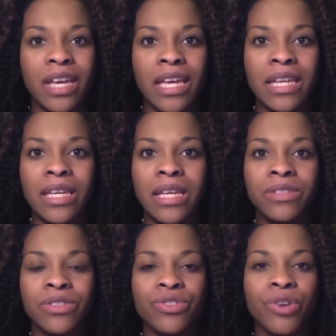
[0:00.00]
that he
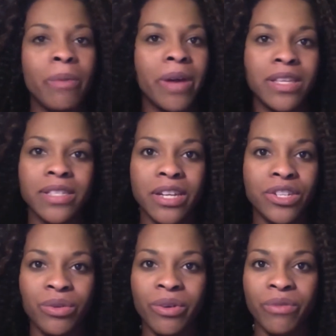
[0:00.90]
needs, nobody's
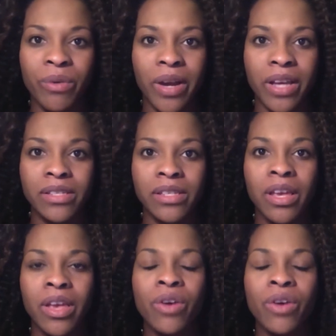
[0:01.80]
going to do it for us.